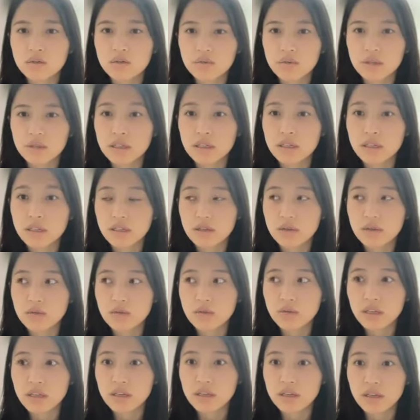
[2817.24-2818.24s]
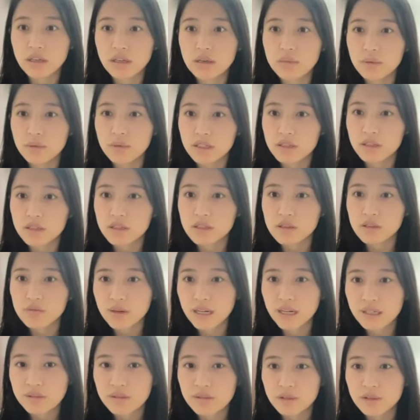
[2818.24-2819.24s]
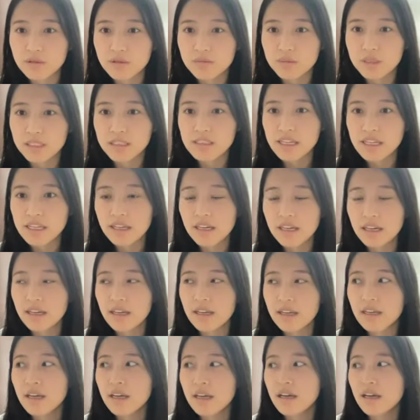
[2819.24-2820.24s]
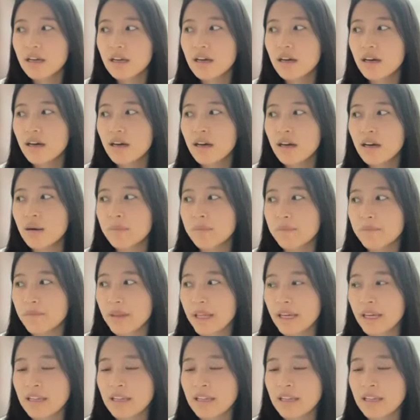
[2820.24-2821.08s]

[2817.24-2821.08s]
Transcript: really rethink about this route you've been taking. And